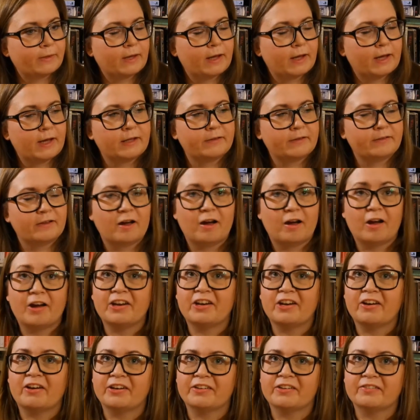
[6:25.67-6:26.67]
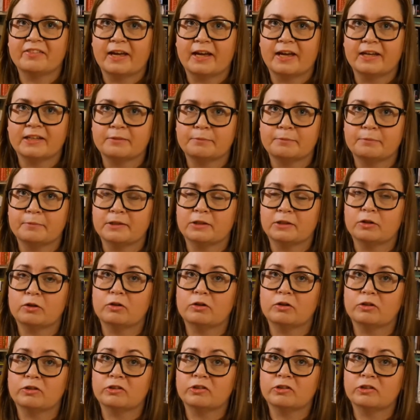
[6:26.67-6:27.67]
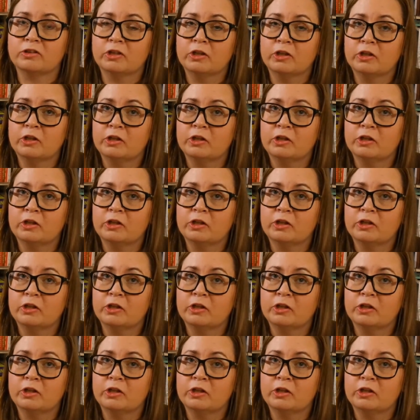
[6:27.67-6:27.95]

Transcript: And I like that because